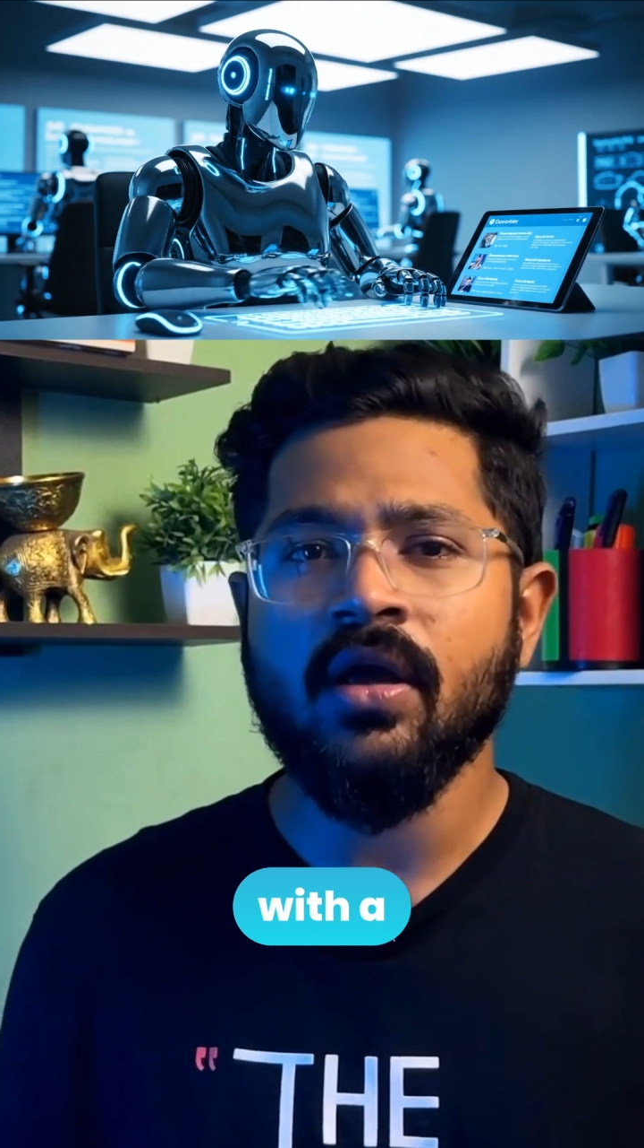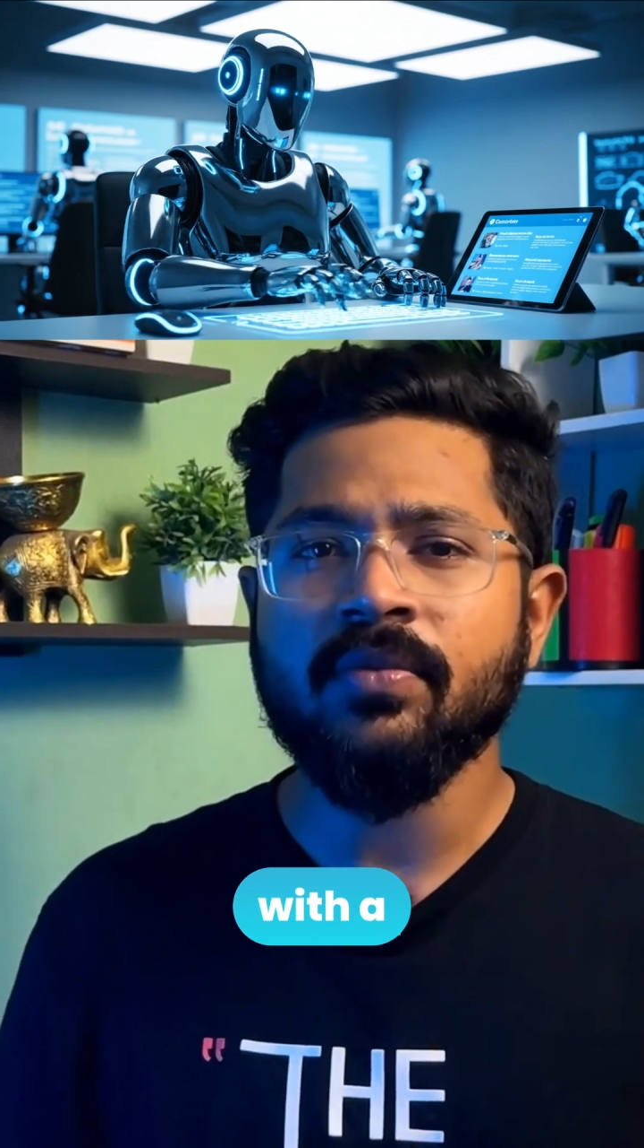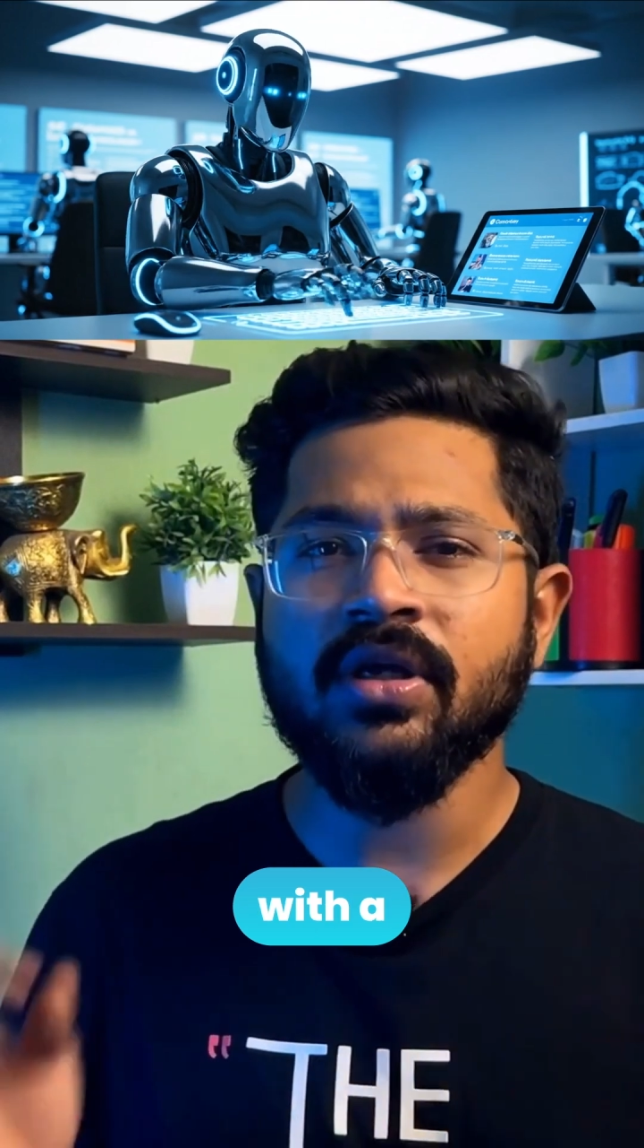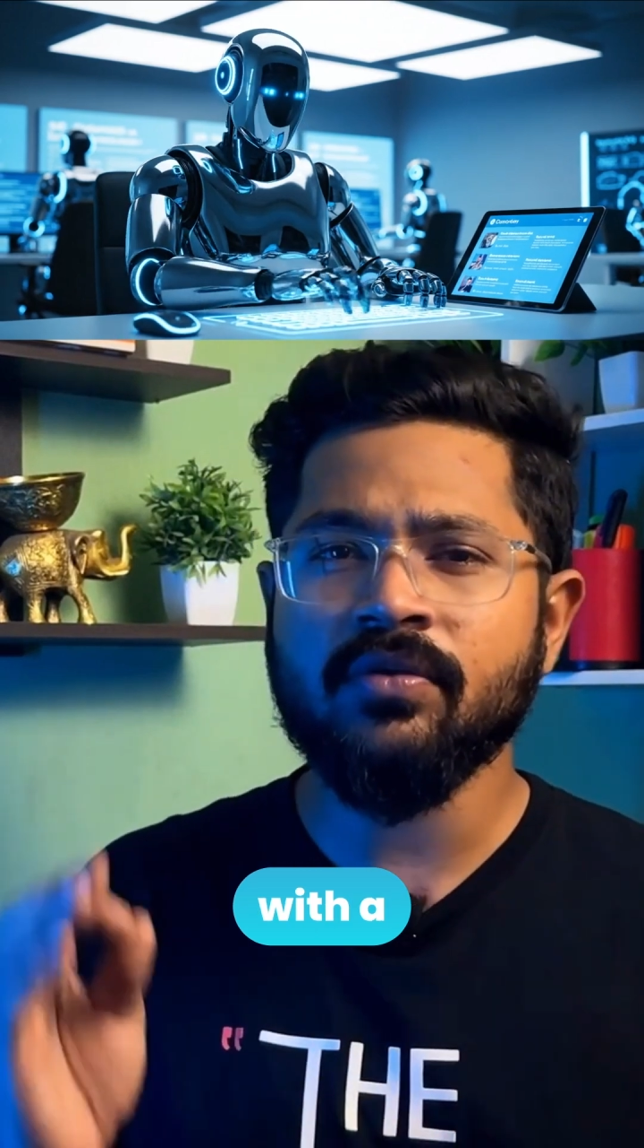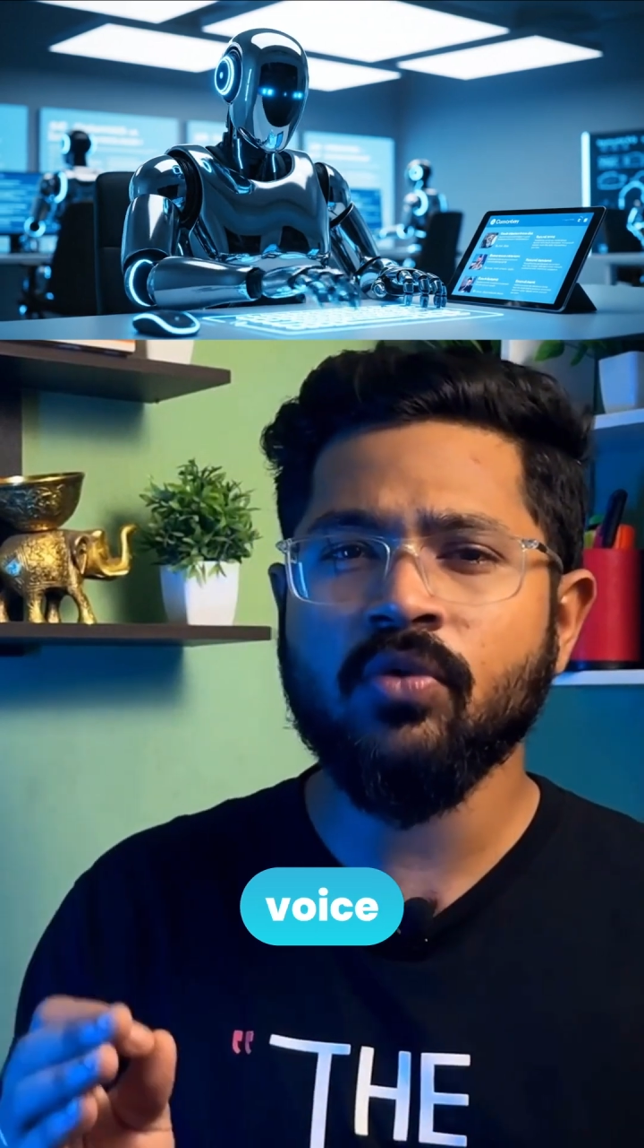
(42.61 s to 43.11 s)

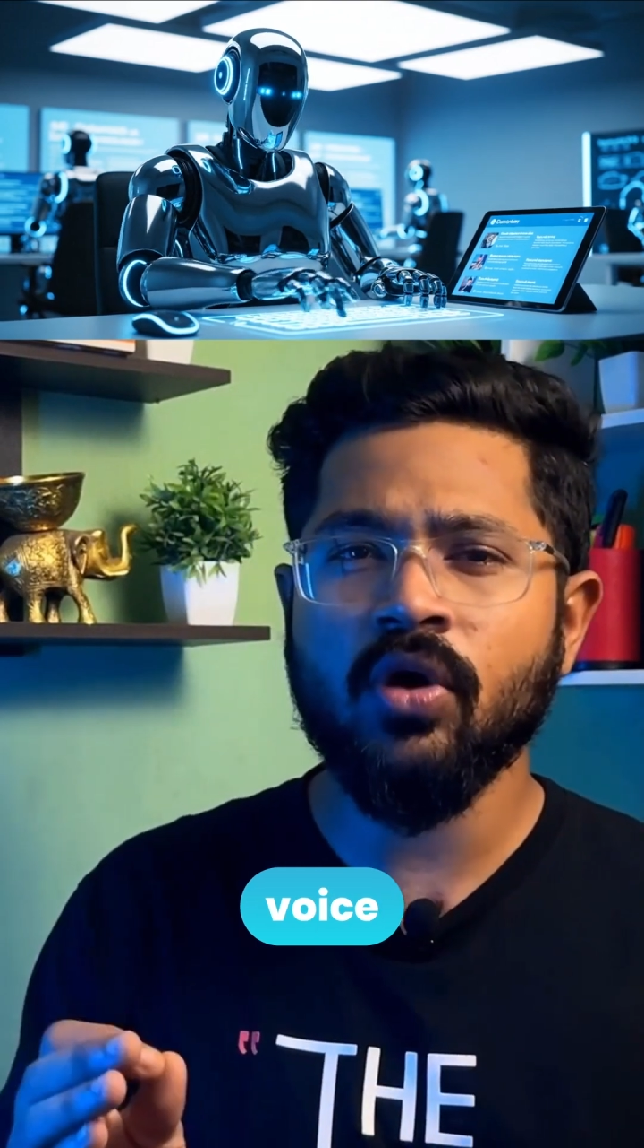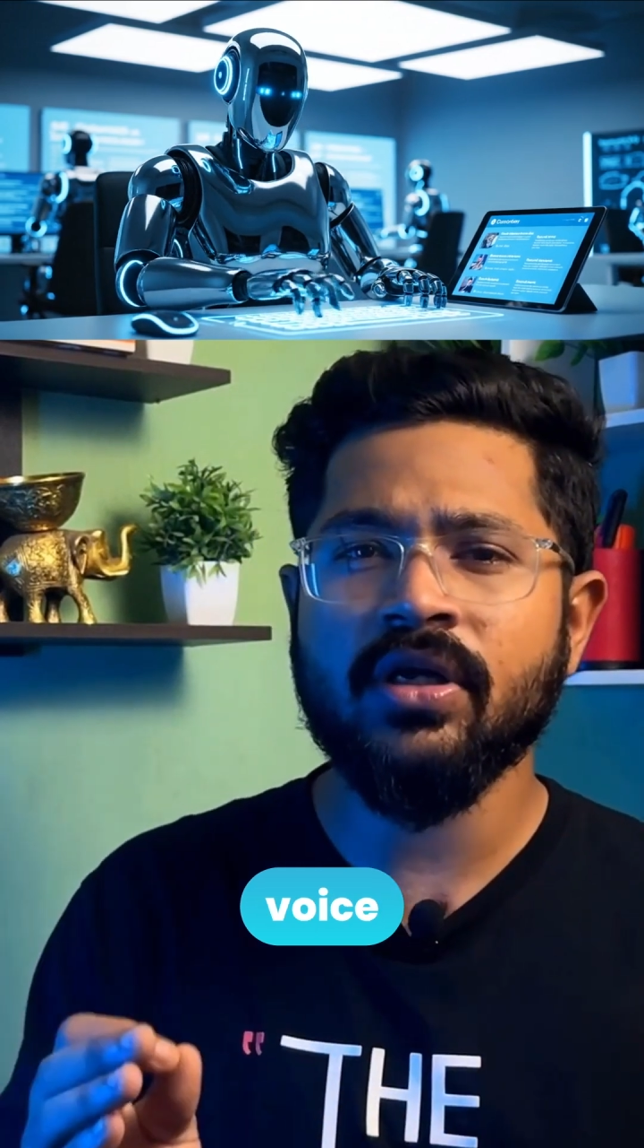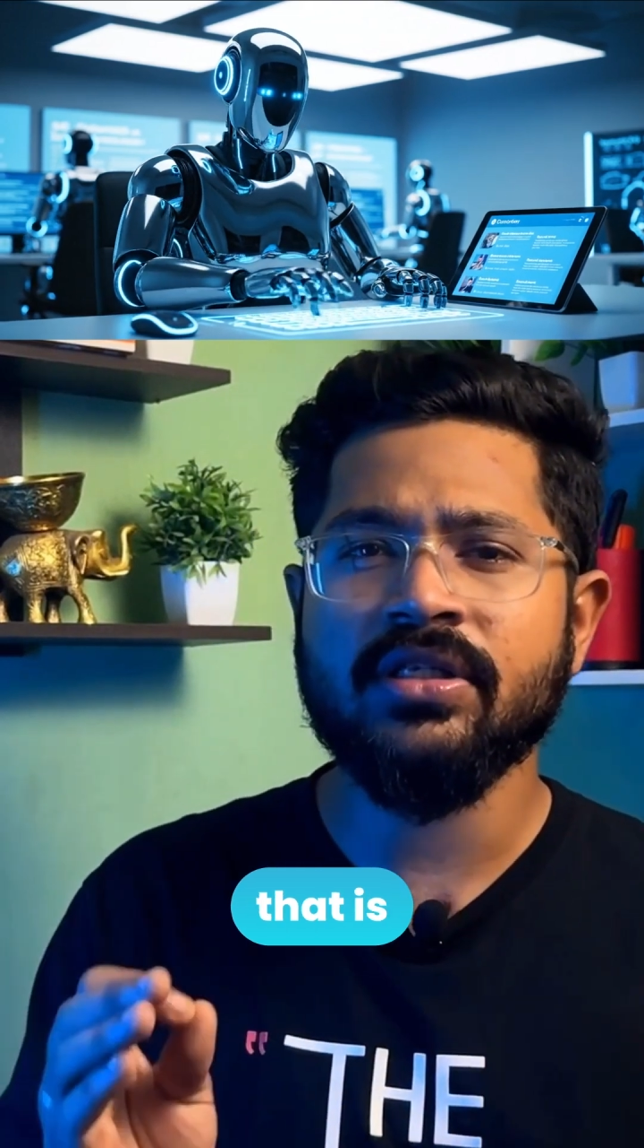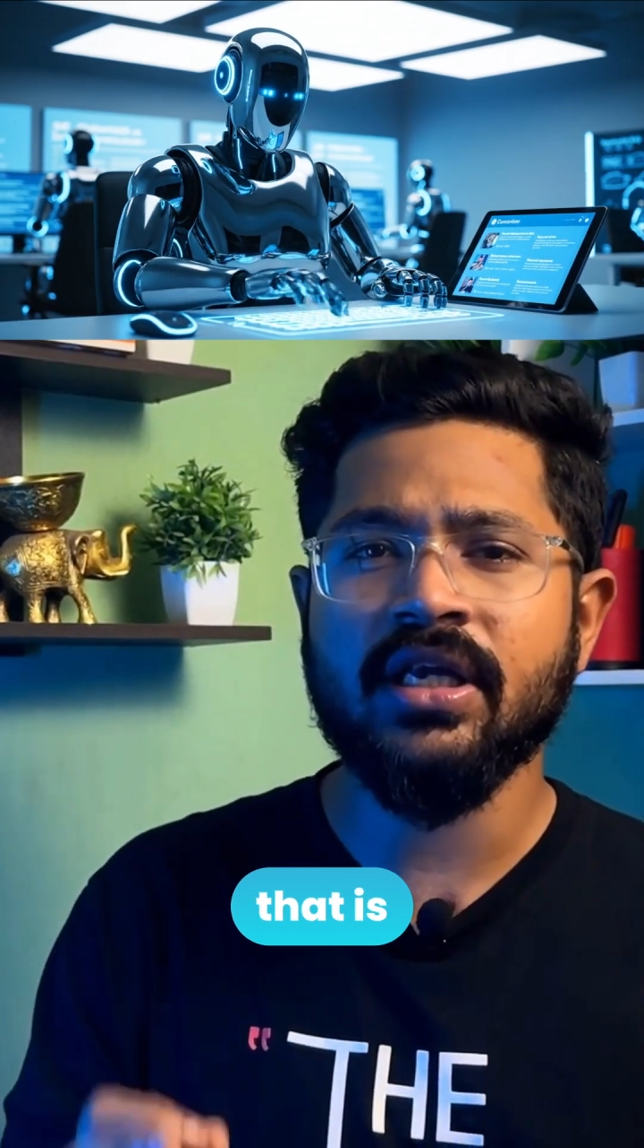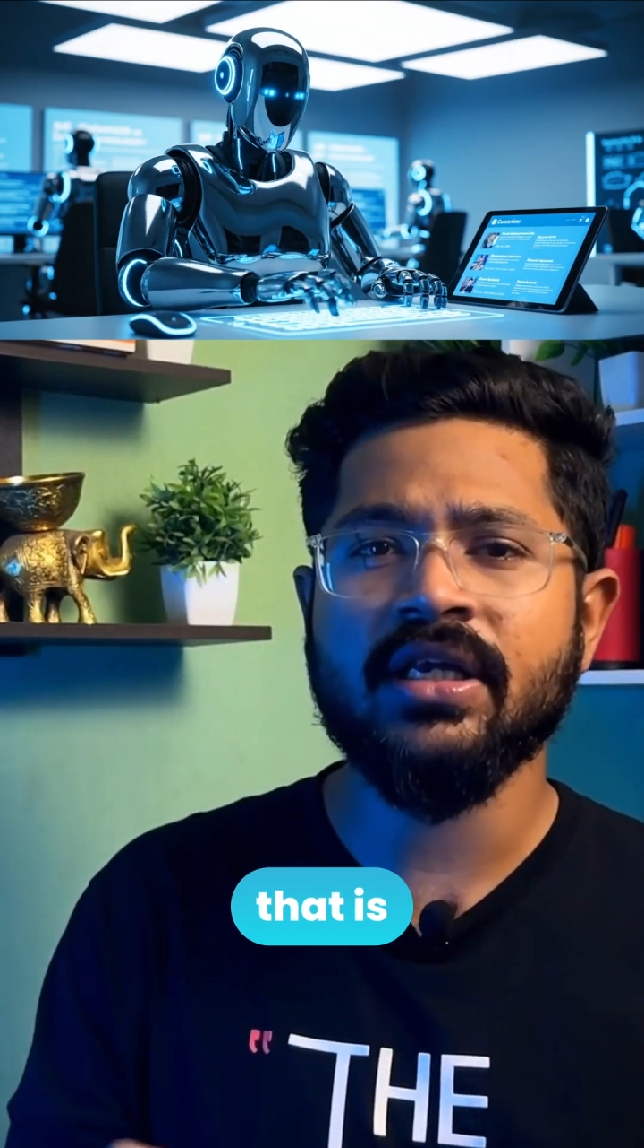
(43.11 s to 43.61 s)
with a
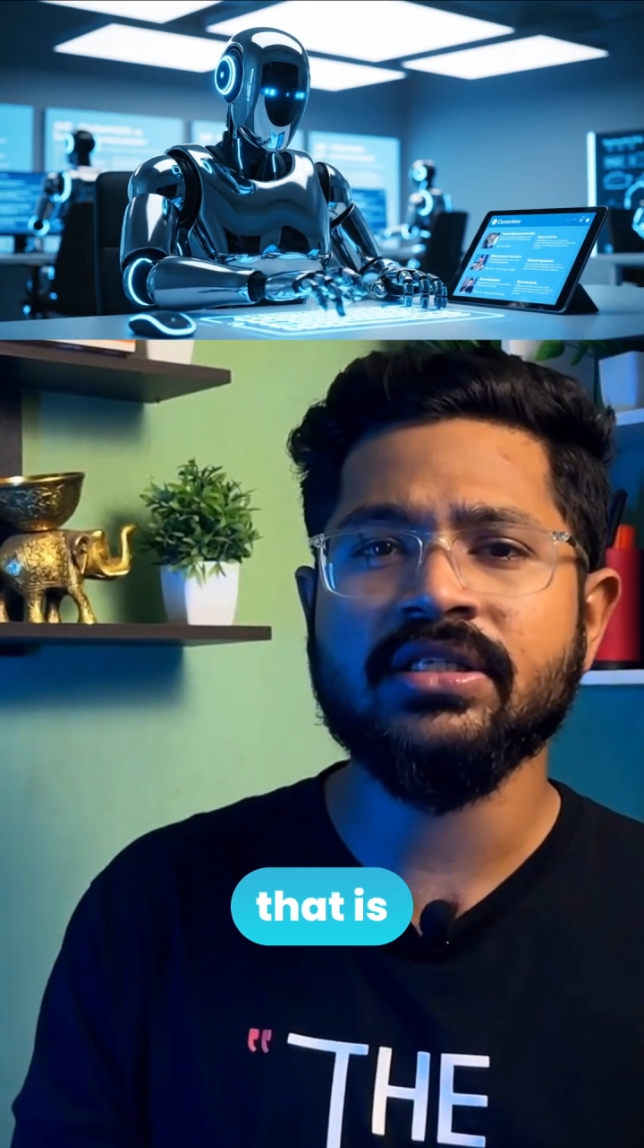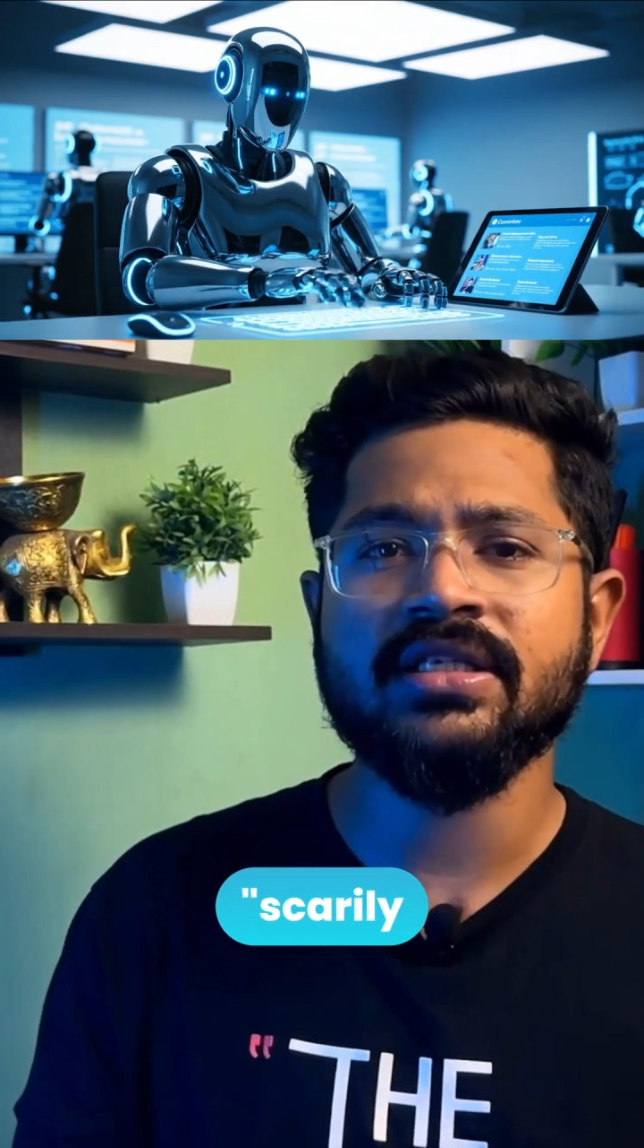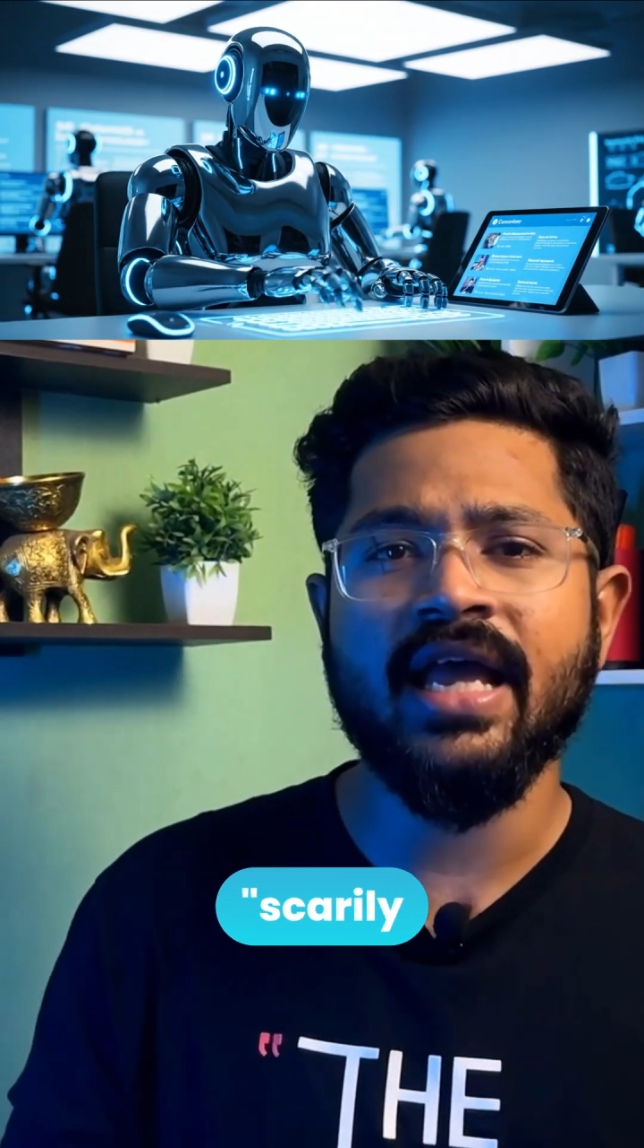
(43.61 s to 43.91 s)
voice that is